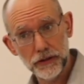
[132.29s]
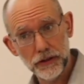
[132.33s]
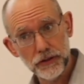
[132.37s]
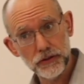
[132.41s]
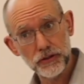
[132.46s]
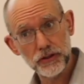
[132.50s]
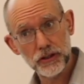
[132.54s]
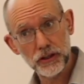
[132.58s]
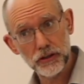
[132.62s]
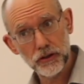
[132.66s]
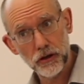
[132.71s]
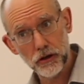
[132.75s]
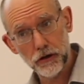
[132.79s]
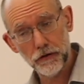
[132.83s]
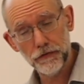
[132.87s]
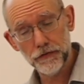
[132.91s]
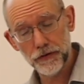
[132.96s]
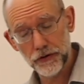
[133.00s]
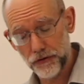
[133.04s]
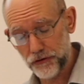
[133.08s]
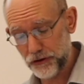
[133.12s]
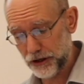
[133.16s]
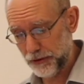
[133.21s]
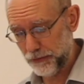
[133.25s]
There's
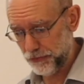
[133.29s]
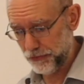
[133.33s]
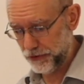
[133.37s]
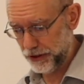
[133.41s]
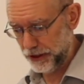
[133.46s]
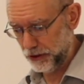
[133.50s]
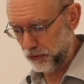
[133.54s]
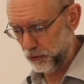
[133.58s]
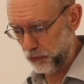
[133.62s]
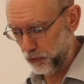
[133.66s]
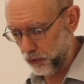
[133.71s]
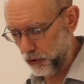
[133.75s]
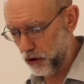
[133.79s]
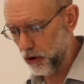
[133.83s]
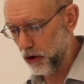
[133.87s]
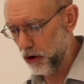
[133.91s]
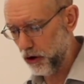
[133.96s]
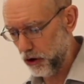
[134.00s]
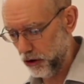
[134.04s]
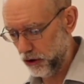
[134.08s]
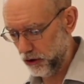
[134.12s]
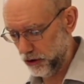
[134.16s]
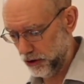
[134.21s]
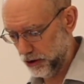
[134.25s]
often something
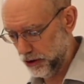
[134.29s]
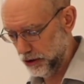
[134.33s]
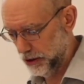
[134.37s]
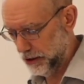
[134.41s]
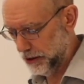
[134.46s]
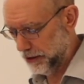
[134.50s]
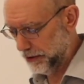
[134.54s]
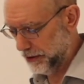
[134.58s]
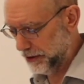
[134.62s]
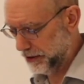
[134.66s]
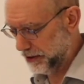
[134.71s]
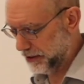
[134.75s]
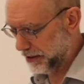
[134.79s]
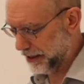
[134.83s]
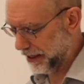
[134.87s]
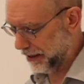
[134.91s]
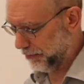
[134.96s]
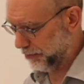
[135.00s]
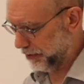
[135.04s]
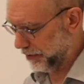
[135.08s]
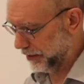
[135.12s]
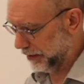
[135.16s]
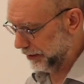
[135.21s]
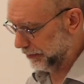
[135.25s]
wrong that's
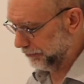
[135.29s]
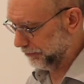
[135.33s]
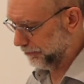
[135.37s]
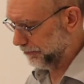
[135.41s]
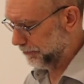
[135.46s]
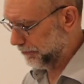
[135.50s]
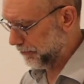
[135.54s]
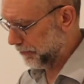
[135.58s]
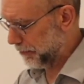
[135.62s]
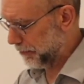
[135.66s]
happening.